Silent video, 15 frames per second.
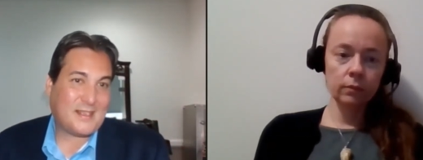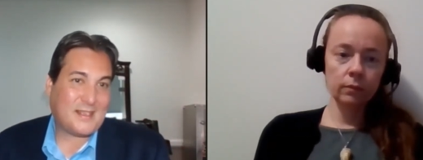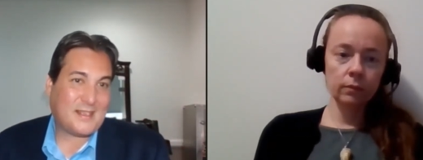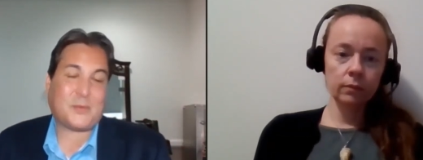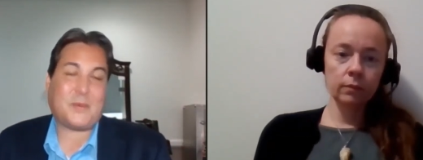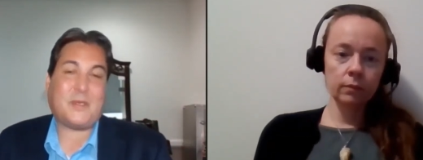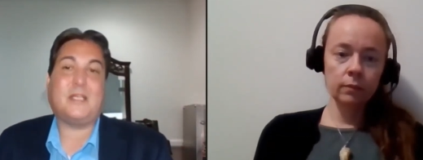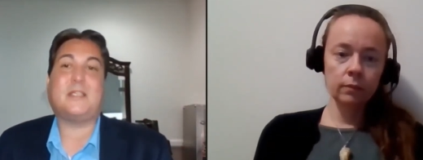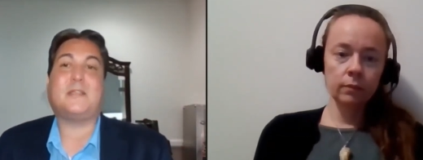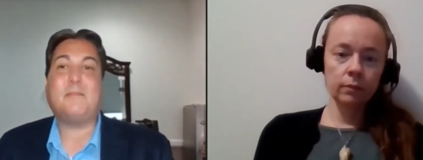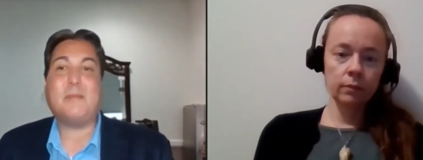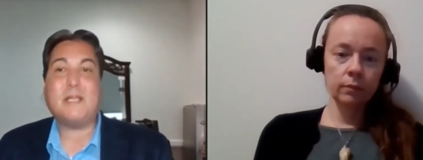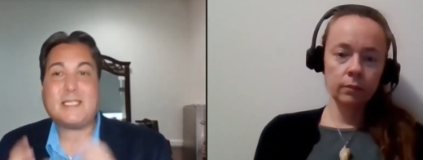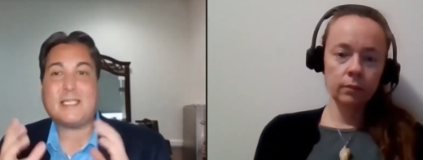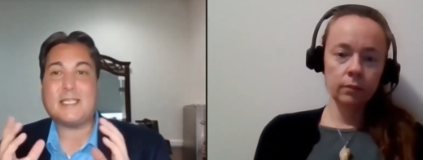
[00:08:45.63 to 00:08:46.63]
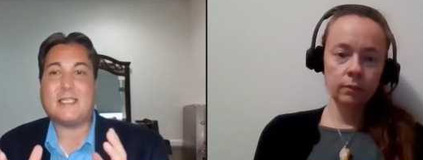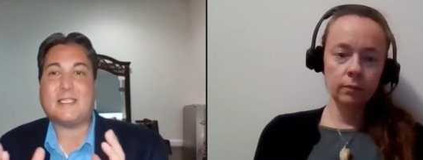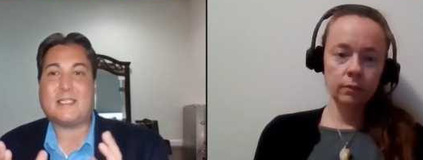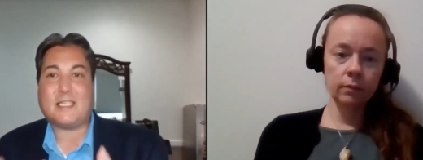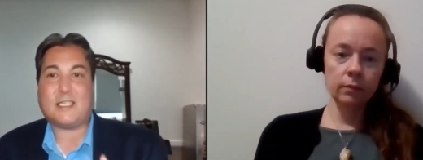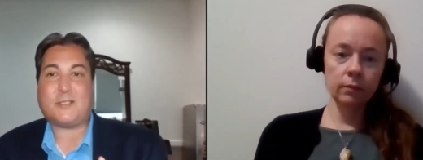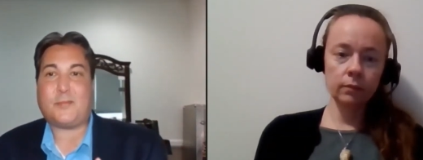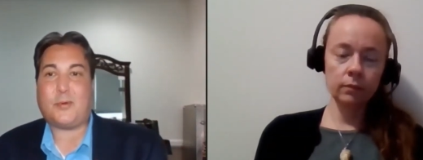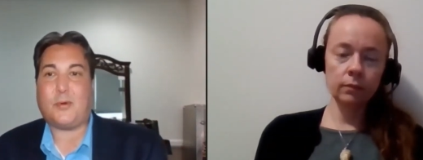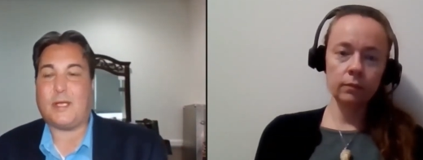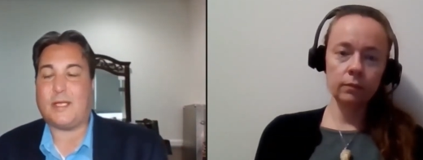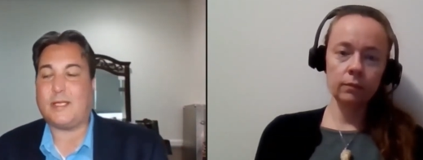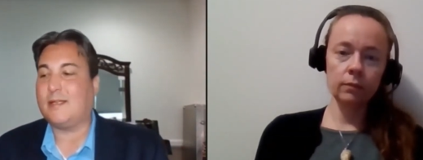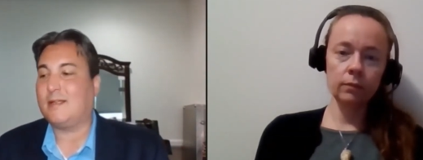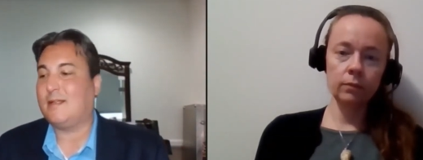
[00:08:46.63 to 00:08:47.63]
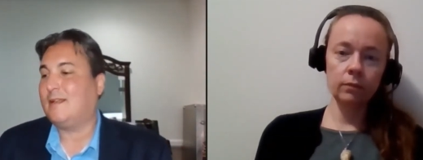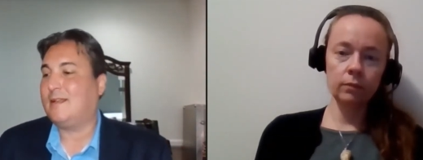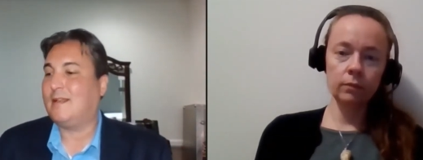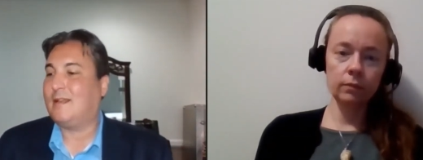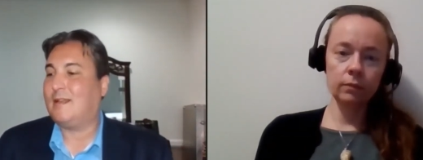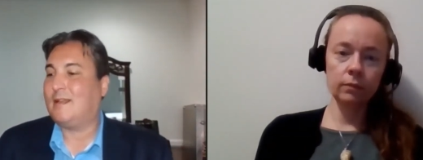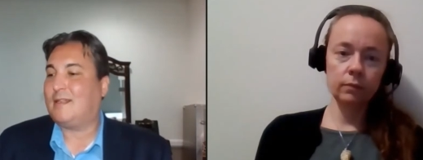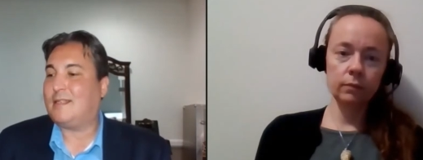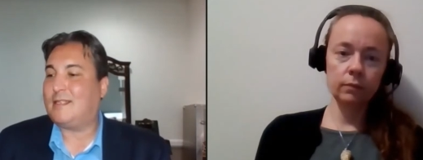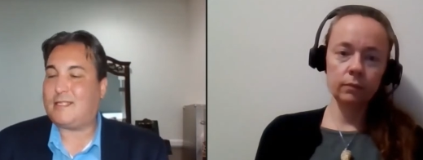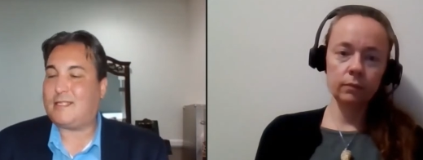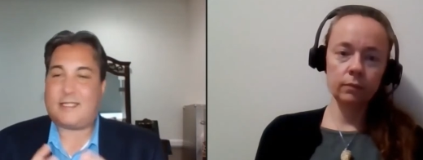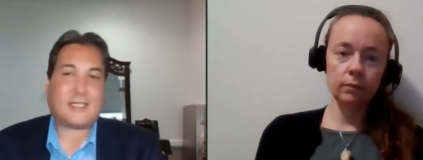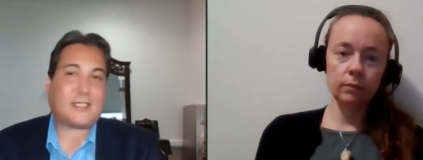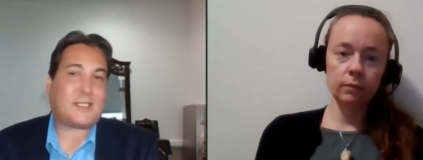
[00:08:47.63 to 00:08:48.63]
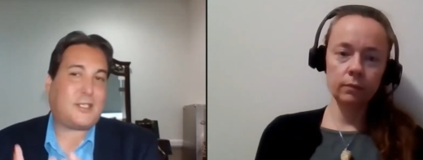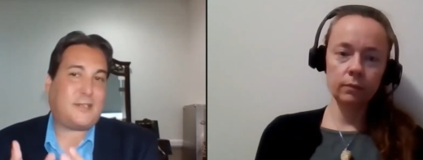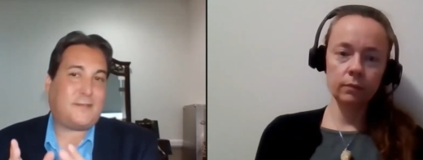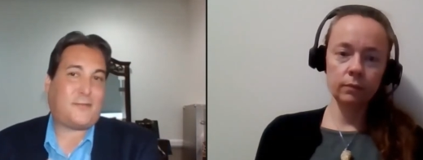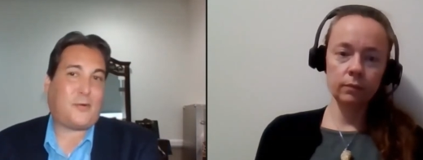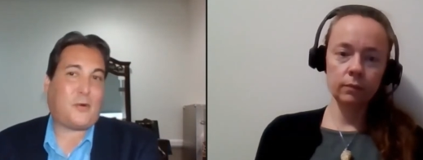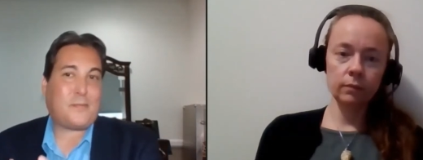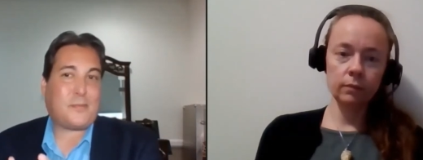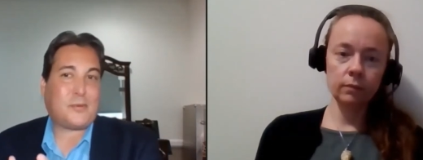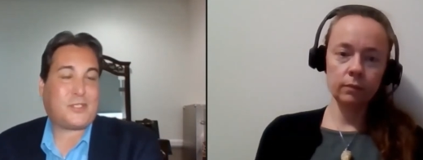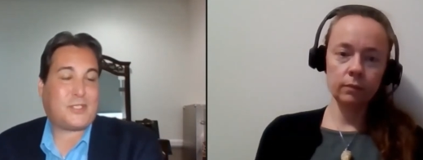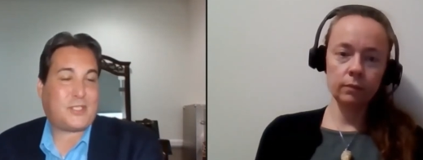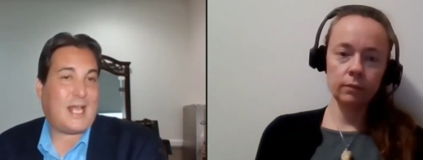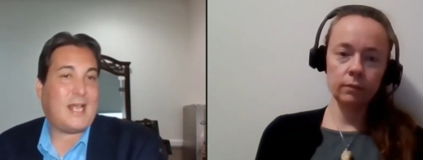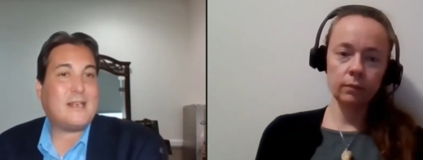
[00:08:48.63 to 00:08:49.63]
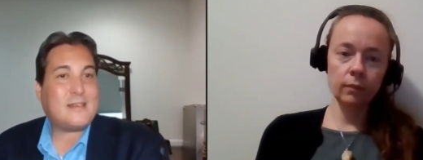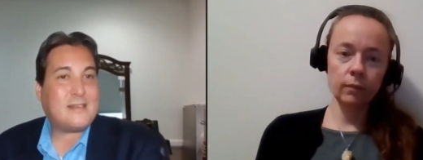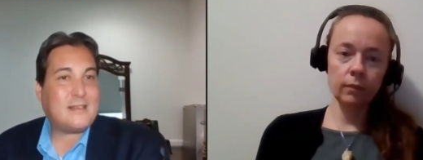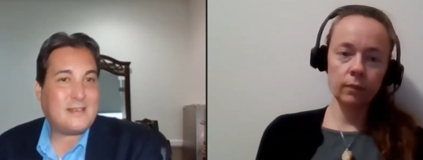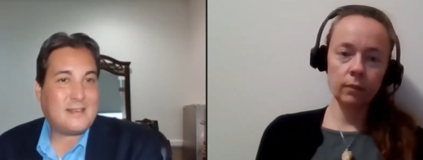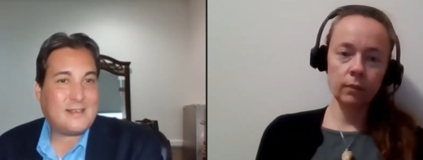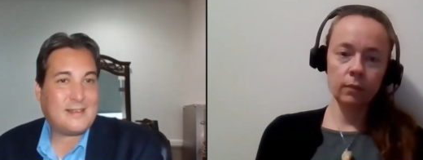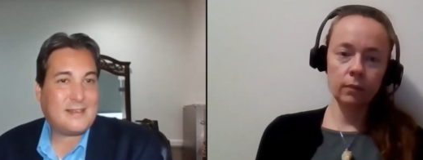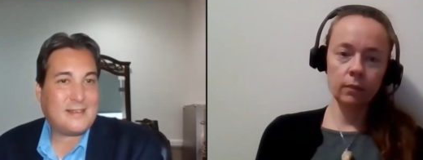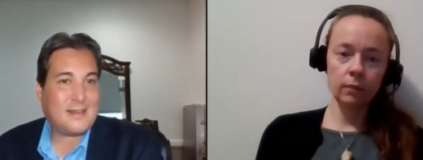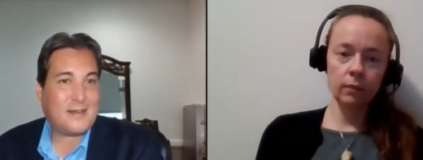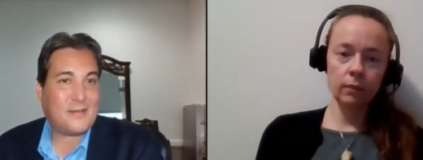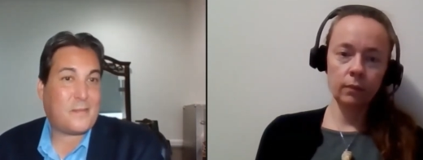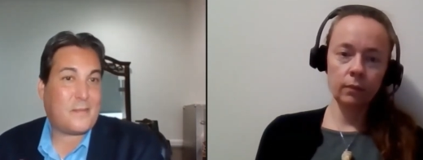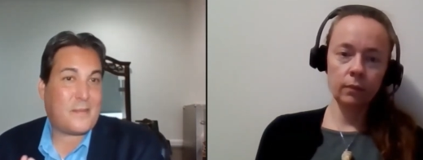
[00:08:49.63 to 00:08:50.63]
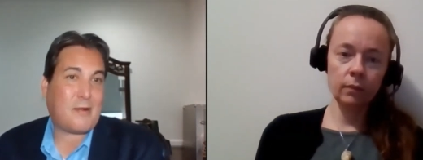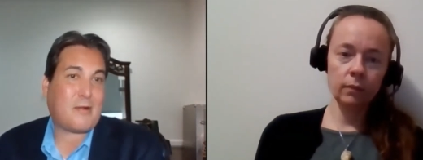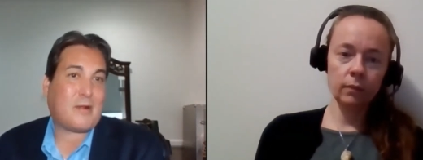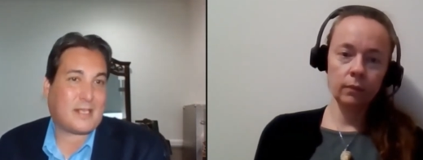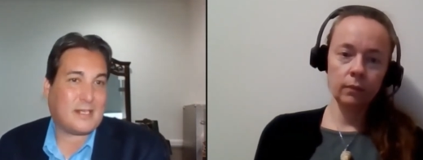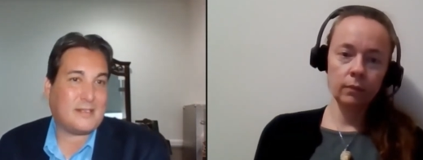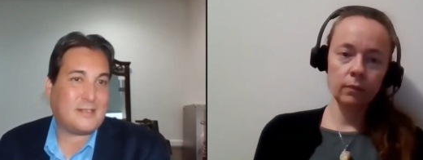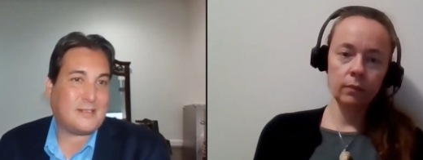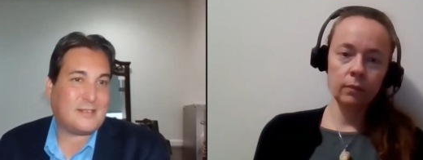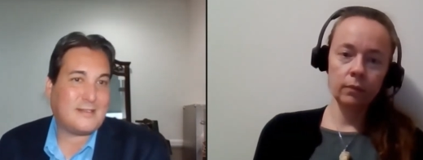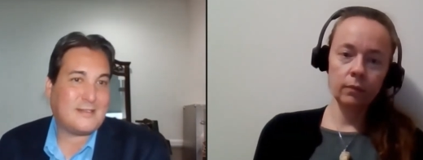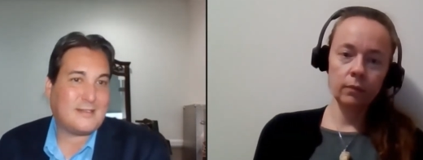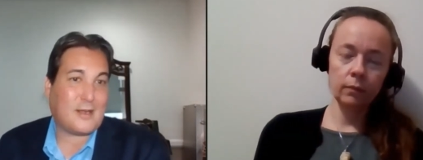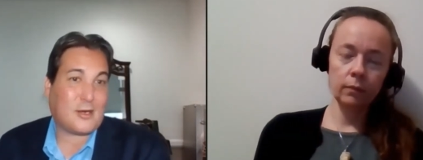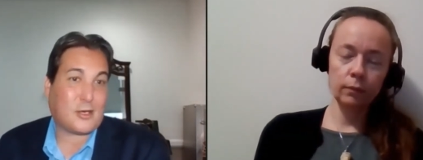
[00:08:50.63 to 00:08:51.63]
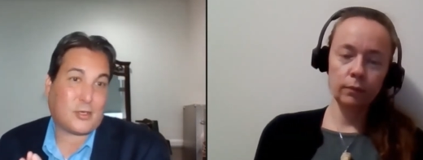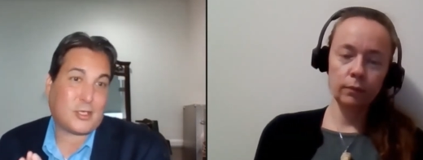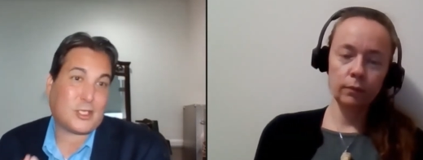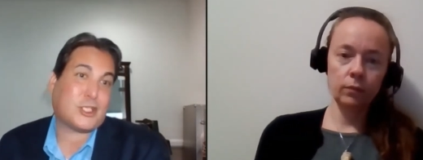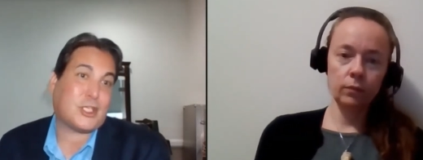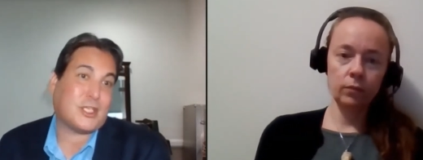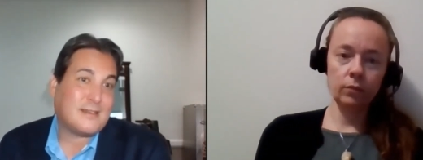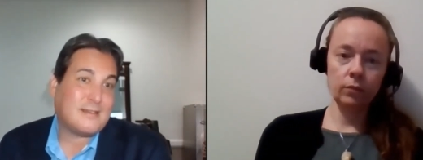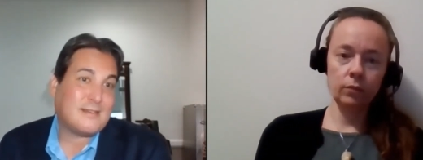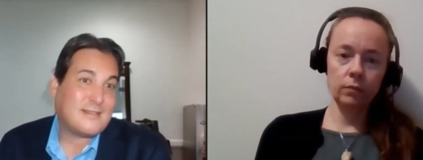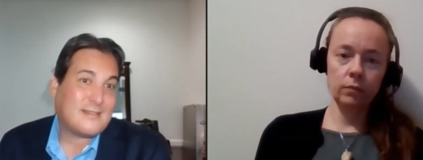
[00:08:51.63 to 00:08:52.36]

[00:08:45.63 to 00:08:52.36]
Speaker 1: Because what he's missing is this point. sixty-four percent of Americans are Christian.